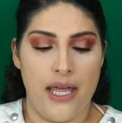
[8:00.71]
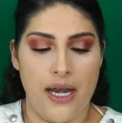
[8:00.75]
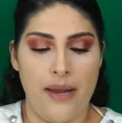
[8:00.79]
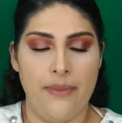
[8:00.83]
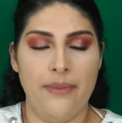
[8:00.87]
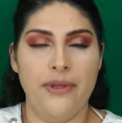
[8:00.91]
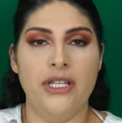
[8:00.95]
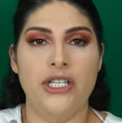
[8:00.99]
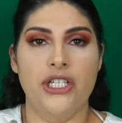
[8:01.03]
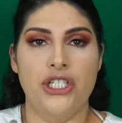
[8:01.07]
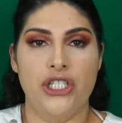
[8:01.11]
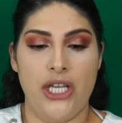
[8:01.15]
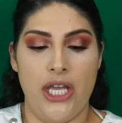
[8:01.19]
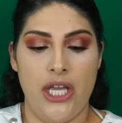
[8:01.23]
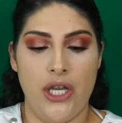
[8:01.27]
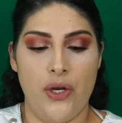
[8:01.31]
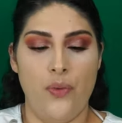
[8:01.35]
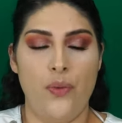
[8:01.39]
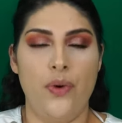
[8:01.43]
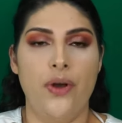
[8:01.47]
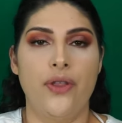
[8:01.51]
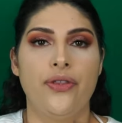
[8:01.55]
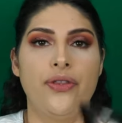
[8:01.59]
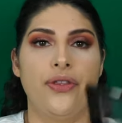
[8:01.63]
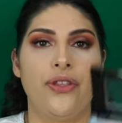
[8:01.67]
And I'm in the shade
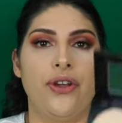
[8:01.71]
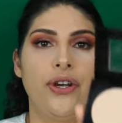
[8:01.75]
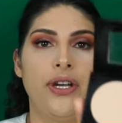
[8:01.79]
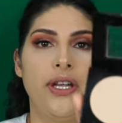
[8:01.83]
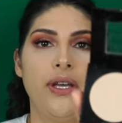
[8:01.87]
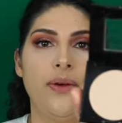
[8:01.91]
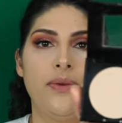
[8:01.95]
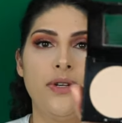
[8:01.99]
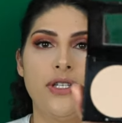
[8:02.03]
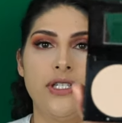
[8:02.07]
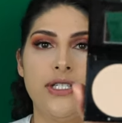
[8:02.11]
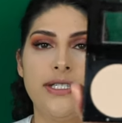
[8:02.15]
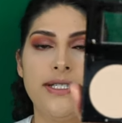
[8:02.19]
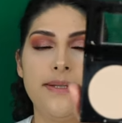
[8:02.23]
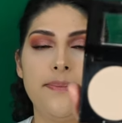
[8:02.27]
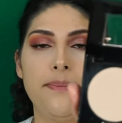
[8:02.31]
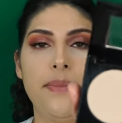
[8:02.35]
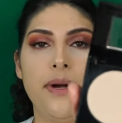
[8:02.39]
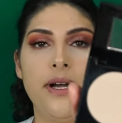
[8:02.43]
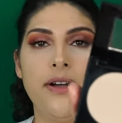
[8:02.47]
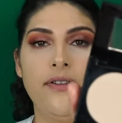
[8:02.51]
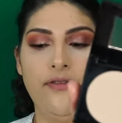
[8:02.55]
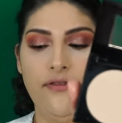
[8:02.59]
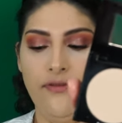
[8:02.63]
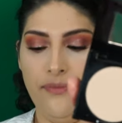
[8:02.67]
130, which is
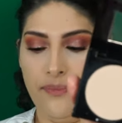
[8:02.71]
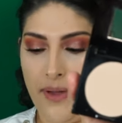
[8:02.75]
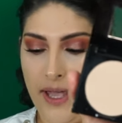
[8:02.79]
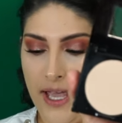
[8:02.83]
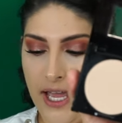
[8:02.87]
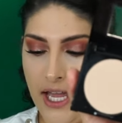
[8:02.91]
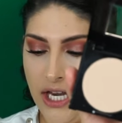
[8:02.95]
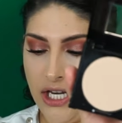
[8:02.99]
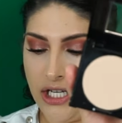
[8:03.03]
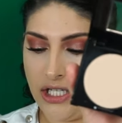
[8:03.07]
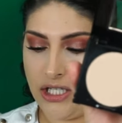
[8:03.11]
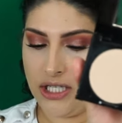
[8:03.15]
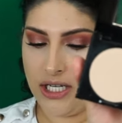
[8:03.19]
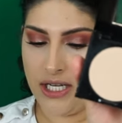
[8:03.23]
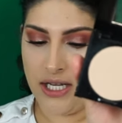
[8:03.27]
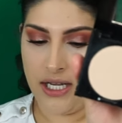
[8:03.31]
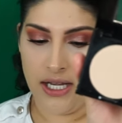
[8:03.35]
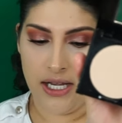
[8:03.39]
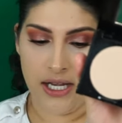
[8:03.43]
Buff Beige.